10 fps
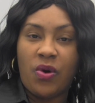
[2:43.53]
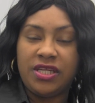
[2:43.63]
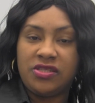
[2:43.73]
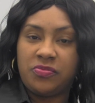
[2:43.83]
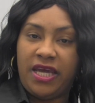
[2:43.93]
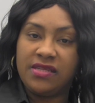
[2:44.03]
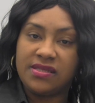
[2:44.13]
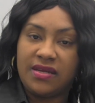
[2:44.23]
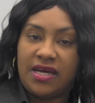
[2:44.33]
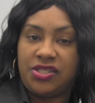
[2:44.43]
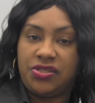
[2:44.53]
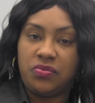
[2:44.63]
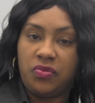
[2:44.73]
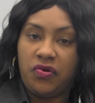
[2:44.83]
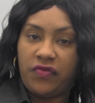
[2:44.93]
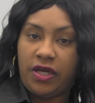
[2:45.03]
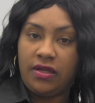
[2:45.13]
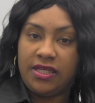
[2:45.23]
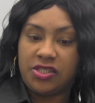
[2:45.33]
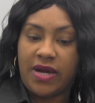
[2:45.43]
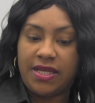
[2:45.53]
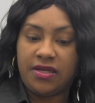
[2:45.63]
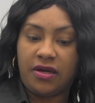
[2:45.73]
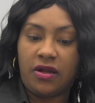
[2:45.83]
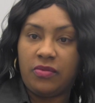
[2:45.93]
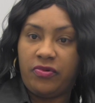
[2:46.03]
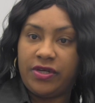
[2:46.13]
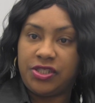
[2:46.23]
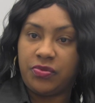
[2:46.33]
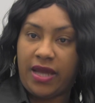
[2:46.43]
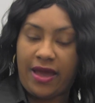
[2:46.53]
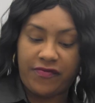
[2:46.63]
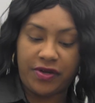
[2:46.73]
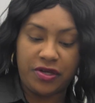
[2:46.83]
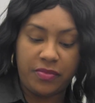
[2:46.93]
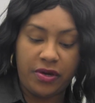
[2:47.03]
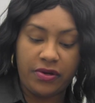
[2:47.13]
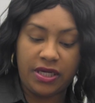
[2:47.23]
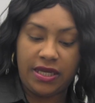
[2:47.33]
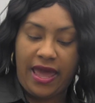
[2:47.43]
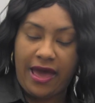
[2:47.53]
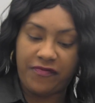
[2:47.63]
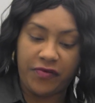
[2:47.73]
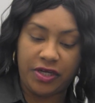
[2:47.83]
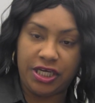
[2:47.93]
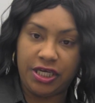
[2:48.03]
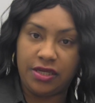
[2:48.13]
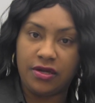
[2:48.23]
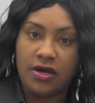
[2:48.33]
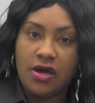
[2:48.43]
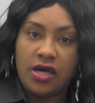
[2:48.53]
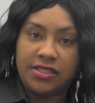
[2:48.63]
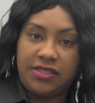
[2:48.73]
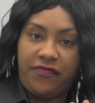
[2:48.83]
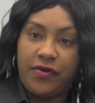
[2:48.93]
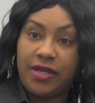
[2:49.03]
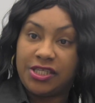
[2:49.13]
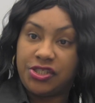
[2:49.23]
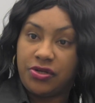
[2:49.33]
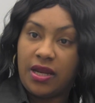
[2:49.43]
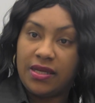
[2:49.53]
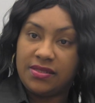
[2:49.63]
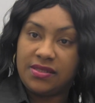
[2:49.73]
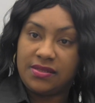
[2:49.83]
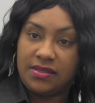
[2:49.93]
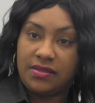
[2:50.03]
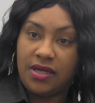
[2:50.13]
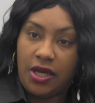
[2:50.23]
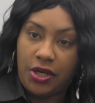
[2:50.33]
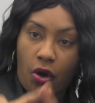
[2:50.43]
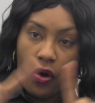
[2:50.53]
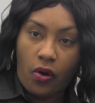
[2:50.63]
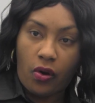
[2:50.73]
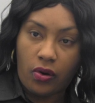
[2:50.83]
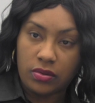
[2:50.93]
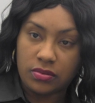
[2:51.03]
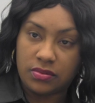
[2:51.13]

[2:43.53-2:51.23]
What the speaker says: want it to be international movie. That's why I did a collaboration with African, different nationality, and all,